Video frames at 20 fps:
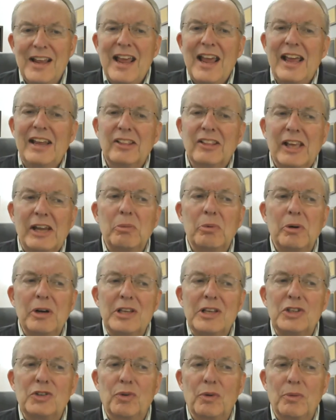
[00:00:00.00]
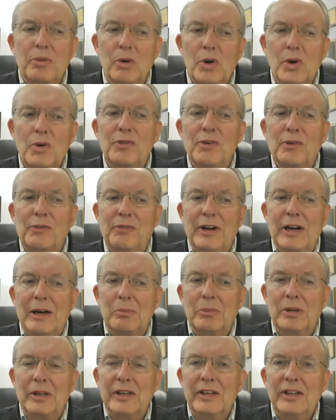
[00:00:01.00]
and Leigh Reese from the Hoover
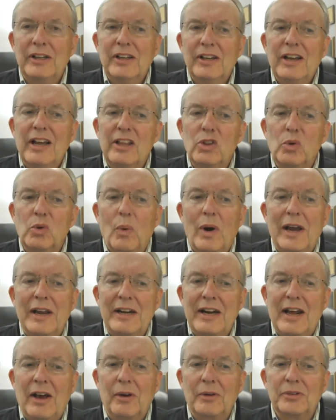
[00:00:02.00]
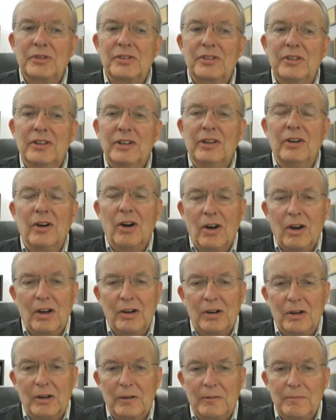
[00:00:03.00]
family and the White House in
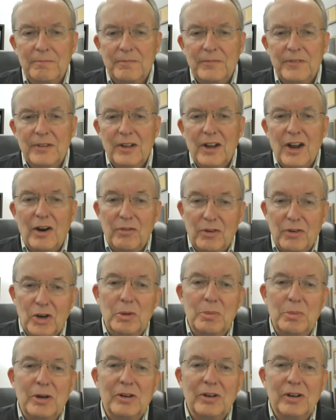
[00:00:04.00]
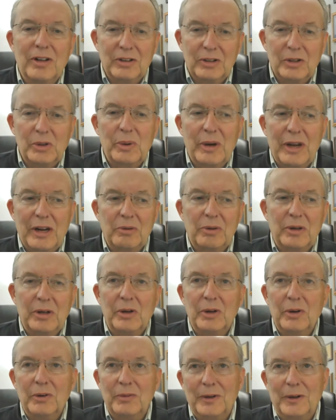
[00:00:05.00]
honor of Herbert and Lou Henry
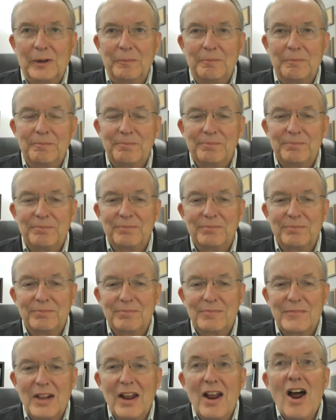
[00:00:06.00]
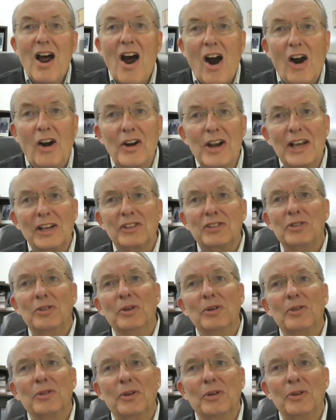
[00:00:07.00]
Hoover. Our next
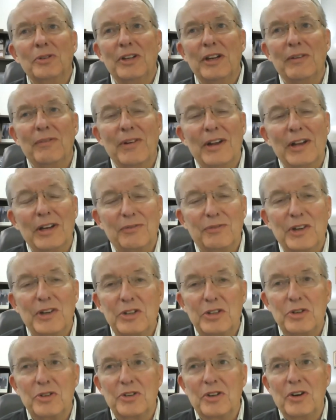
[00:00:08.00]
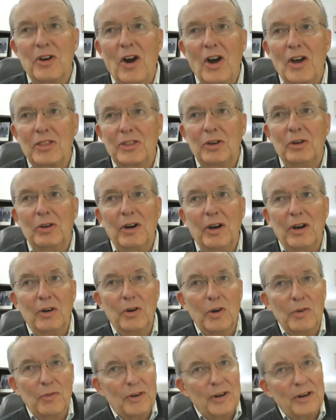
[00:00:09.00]
Third Thursday event features an author and
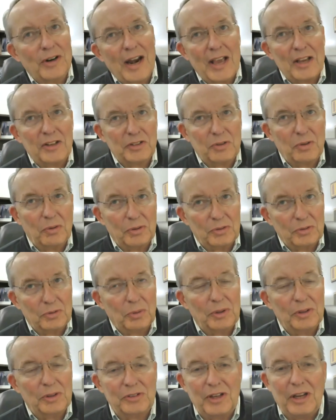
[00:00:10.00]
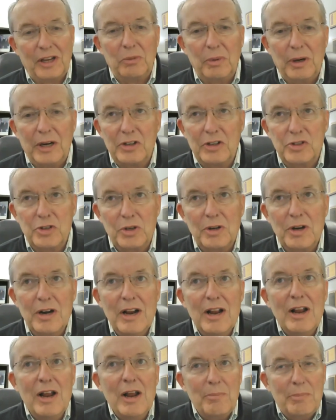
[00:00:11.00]
Hoover National Historic Site Ranger,
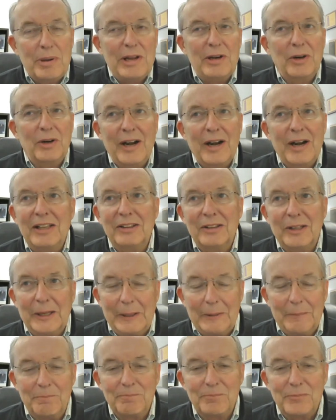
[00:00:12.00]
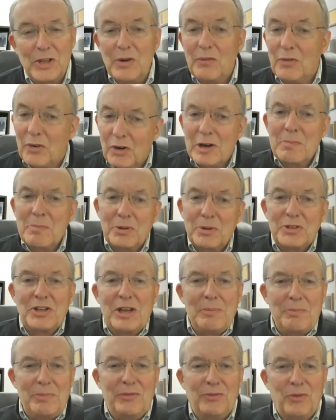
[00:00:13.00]
Peter Hanley. You've heard him
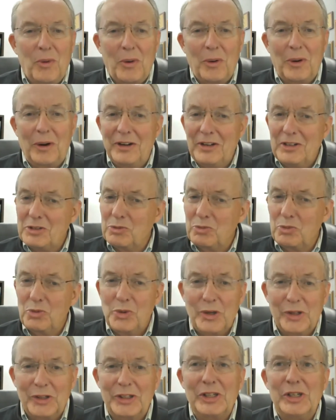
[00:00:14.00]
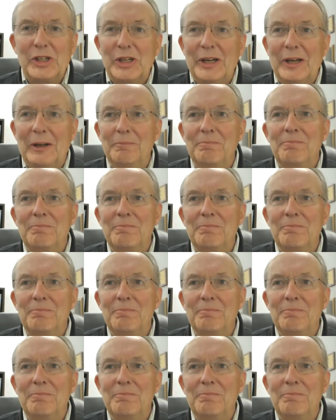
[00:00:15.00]
present before, he's really good.